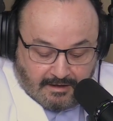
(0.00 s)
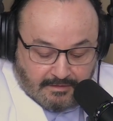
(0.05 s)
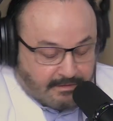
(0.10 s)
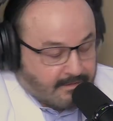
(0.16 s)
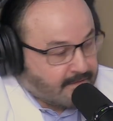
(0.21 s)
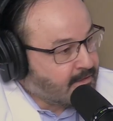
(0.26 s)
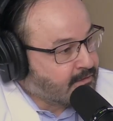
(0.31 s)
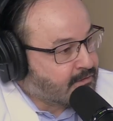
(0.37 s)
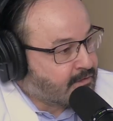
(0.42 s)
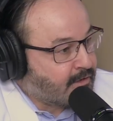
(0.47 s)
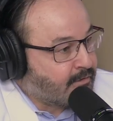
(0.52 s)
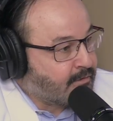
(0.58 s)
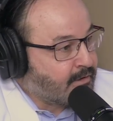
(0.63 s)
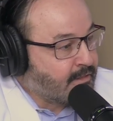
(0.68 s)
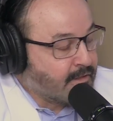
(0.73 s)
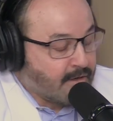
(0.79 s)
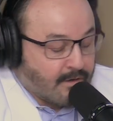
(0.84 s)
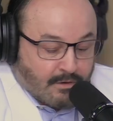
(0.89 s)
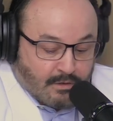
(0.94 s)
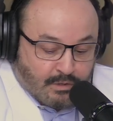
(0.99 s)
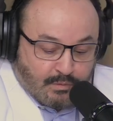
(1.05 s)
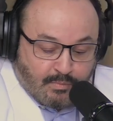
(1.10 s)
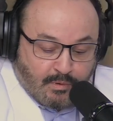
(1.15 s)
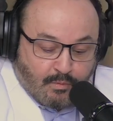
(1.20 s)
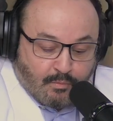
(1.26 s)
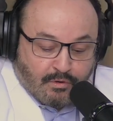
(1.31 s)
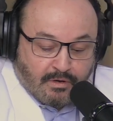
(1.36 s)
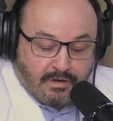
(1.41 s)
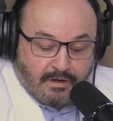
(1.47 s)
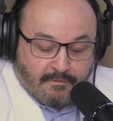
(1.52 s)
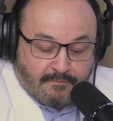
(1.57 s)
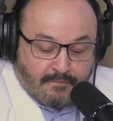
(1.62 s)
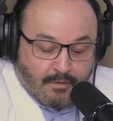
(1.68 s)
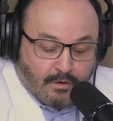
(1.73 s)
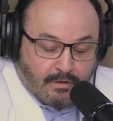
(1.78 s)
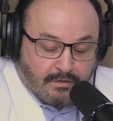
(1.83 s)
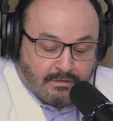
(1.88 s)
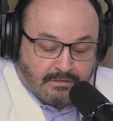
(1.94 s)
things that are in the news. But we're gonna
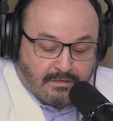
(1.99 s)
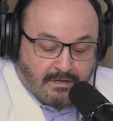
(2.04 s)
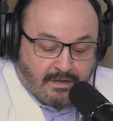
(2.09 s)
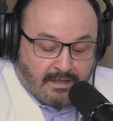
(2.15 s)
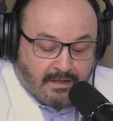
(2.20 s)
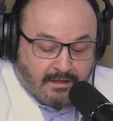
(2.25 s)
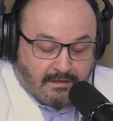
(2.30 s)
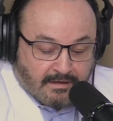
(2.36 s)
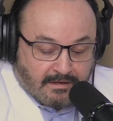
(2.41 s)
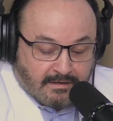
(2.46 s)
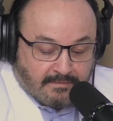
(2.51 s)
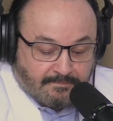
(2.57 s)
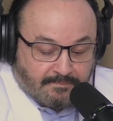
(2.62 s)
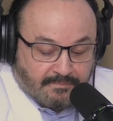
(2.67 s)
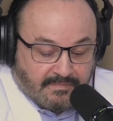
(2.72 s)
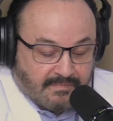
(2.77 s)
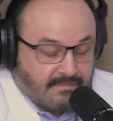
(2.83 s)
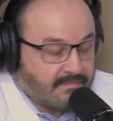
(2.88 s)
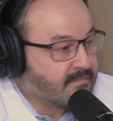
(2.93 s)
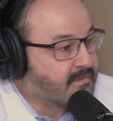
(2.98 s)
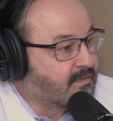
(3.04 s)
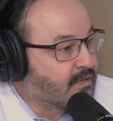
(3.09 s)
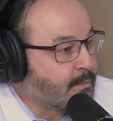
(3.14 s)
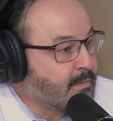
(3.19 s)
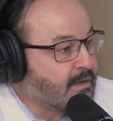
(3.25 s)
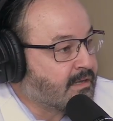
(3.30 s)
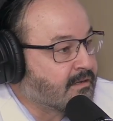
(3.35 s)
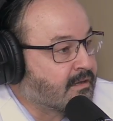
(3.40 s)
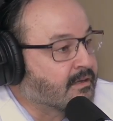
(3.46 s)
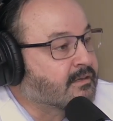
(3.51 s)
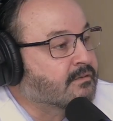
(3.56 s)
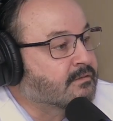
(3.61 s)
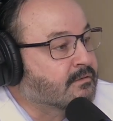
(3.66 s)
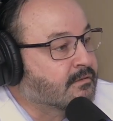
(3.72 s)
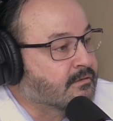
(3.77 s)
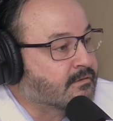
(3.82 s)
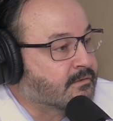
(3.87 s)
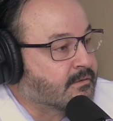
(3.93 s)
focus today on tummy tuck
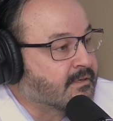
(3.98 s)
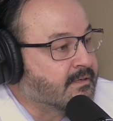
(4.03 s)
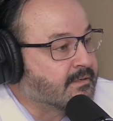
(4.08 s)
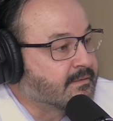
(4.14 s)
surgery.